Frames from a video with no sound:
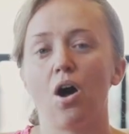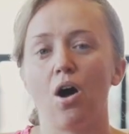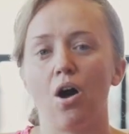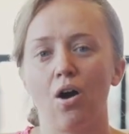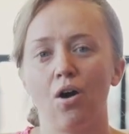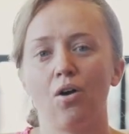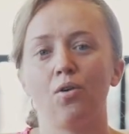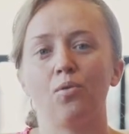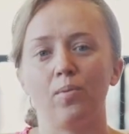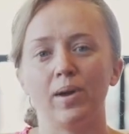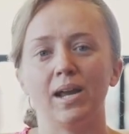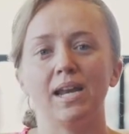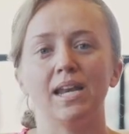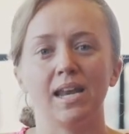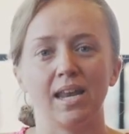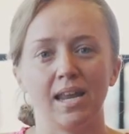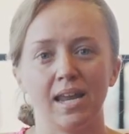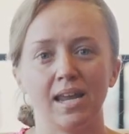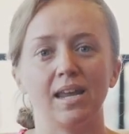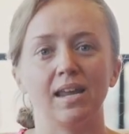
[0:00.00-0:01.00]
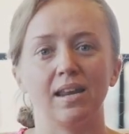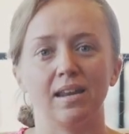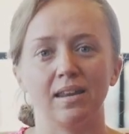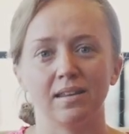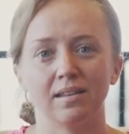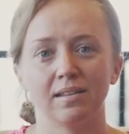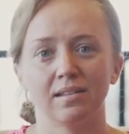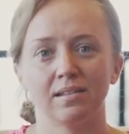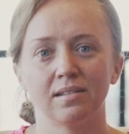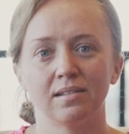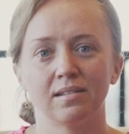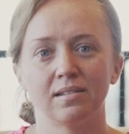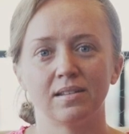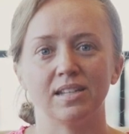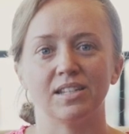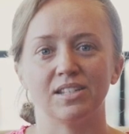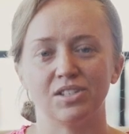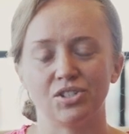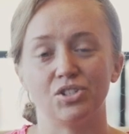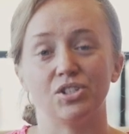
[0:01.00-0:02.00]
All we need
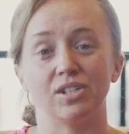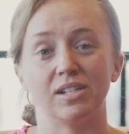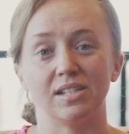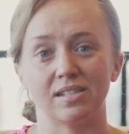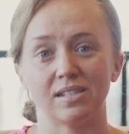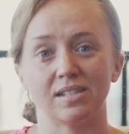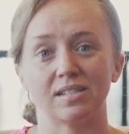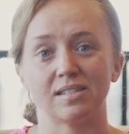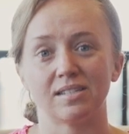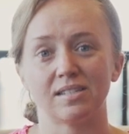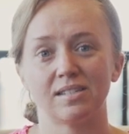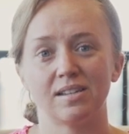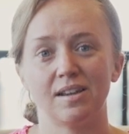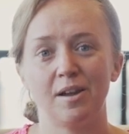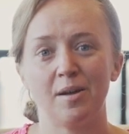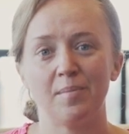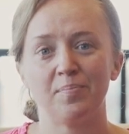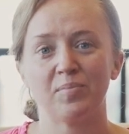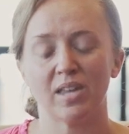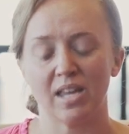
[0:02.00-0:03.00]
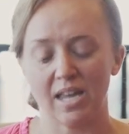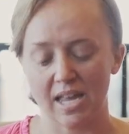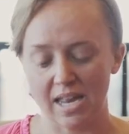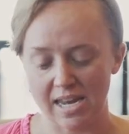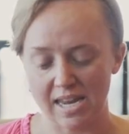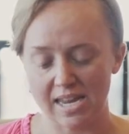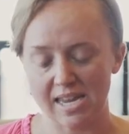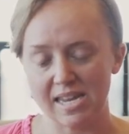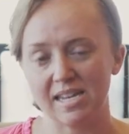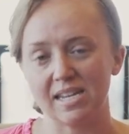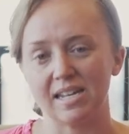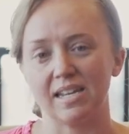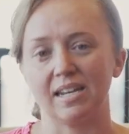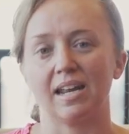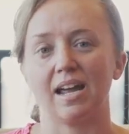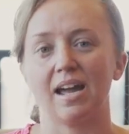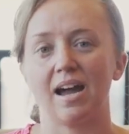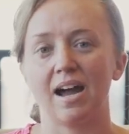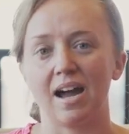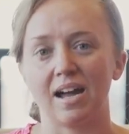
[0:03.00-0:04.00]
is Jesus, and he can
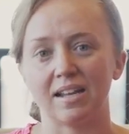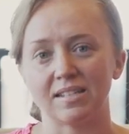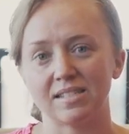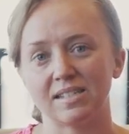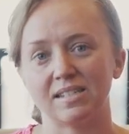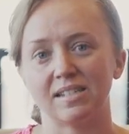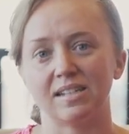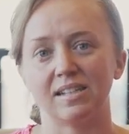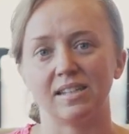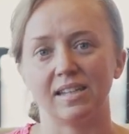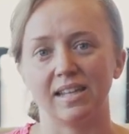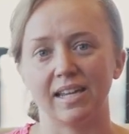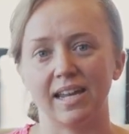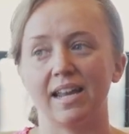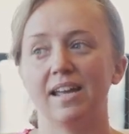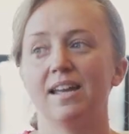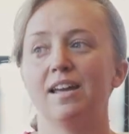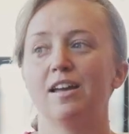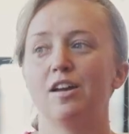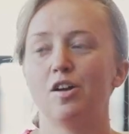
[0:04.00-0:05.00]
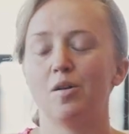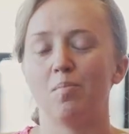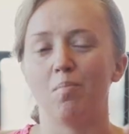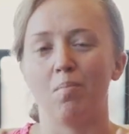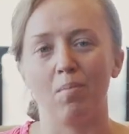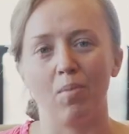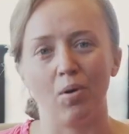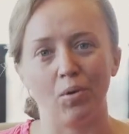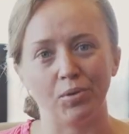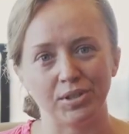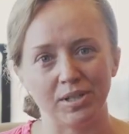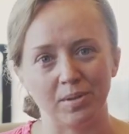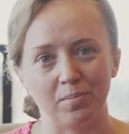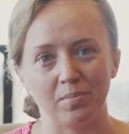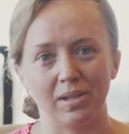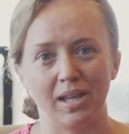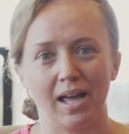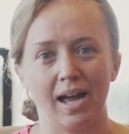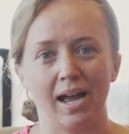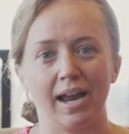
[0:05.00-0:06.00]
constantly
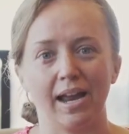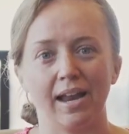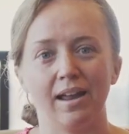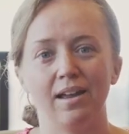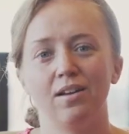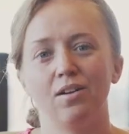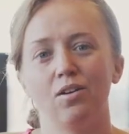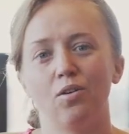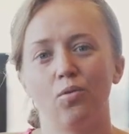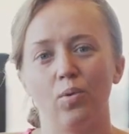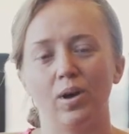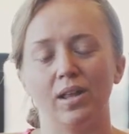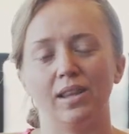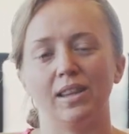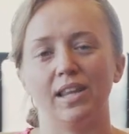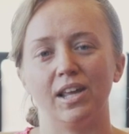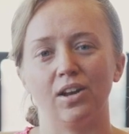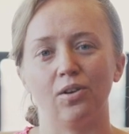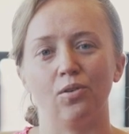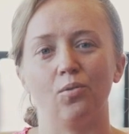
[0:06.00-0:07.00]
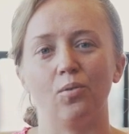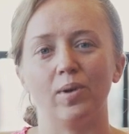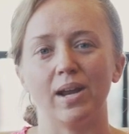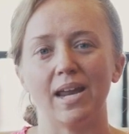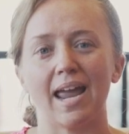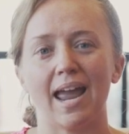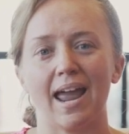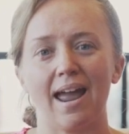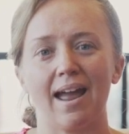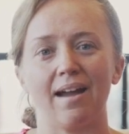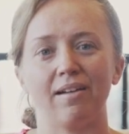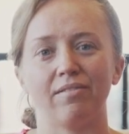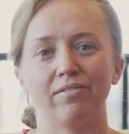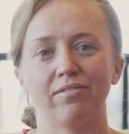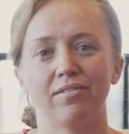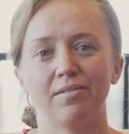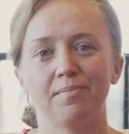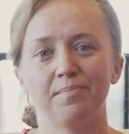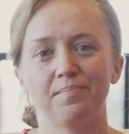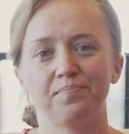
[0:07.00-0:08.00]
multiply what little we have.
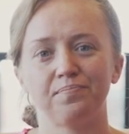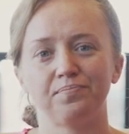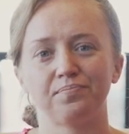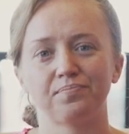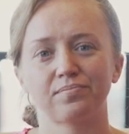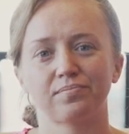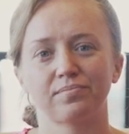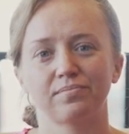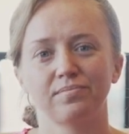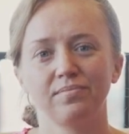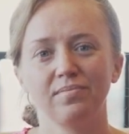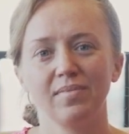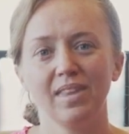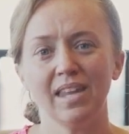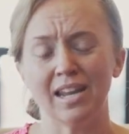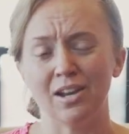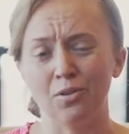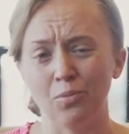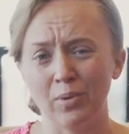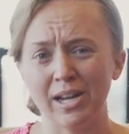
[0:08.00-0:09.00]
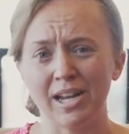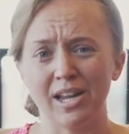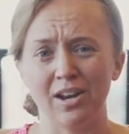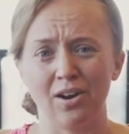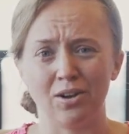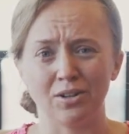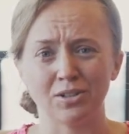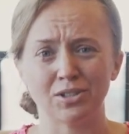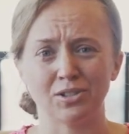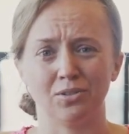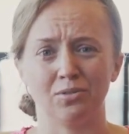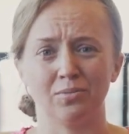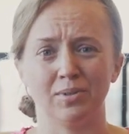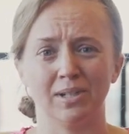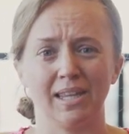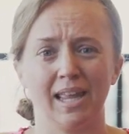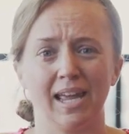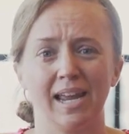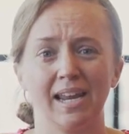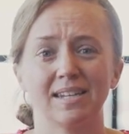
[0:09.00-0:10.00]
And we can also
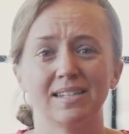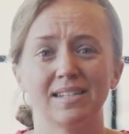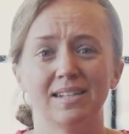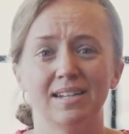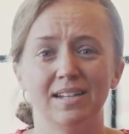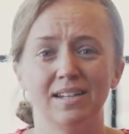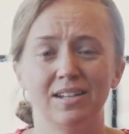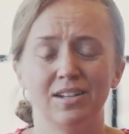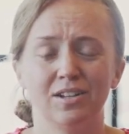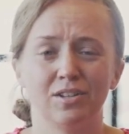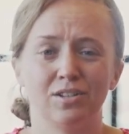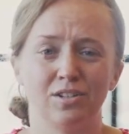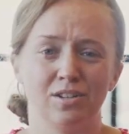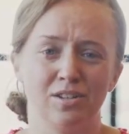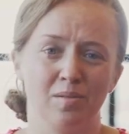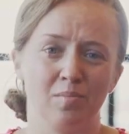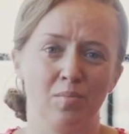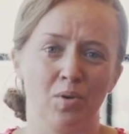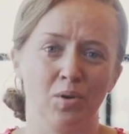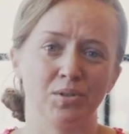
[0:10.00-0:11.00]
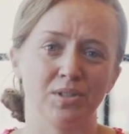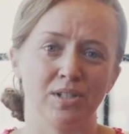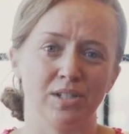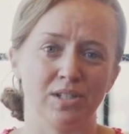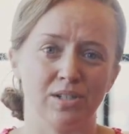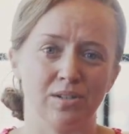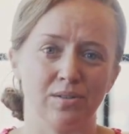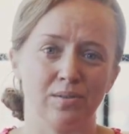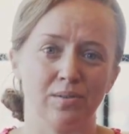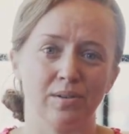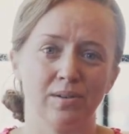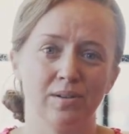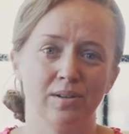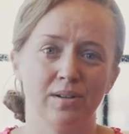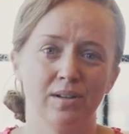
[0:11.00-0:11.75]
relate to the multitude.